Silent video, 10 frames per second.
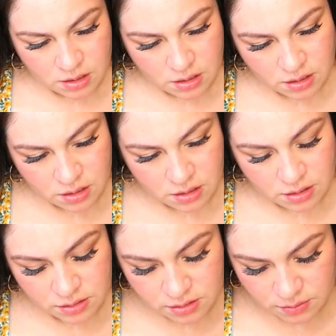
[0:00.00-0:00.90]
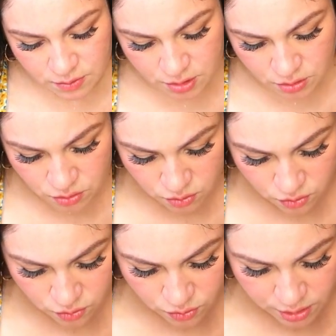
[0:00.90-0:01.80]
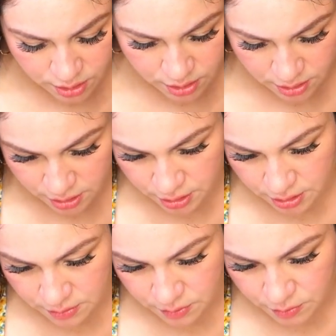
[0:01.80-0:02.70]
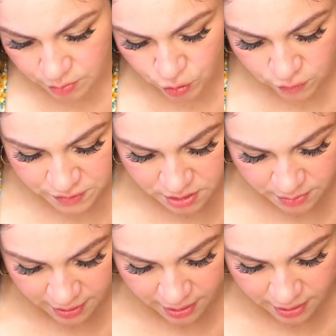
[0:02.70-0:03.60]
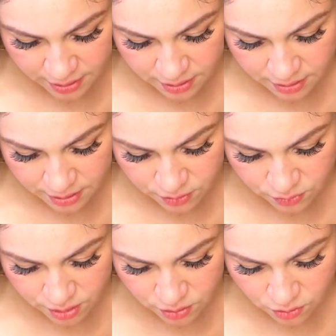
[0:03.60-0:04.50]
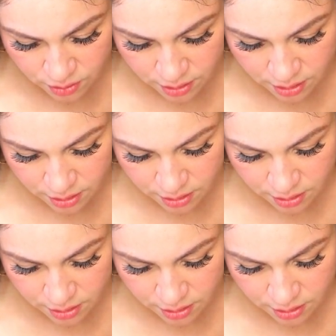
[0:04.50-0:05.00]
And I'm gonna go here, move some of that. I don't need all that.